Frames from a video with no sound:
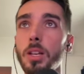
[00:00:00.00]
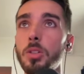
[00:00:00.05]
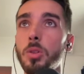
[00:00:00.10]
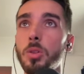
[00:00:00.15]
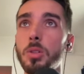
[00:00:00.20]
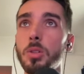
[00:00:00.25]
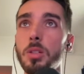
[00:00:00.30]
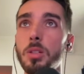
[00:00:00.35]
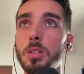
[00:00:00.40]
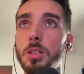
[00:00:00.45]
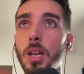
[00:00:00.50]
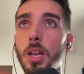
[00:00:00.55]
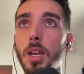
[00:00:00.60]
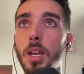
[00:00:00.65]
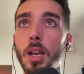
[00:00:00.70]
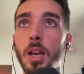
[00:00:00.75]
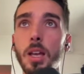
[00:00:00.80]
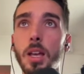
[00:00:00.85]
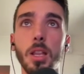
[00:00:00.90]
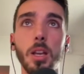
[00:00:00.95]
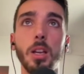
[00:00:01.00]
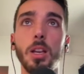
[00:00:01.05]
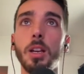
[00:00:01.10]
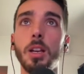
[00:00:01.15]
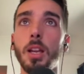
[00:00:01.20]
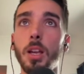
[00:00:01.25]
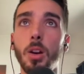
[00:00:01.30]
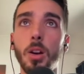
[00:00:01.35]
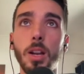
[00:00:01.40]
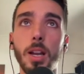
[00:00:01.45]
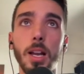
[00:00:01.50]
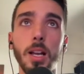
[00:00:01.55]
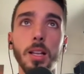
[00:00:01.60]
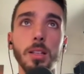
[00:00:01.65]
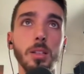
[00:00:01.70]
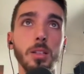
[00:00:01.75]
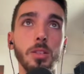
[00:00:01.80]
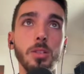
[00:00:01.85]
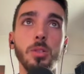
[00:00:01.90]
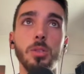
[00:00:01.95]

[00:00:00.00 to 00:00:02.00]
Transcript: So you just say they connect your calendars,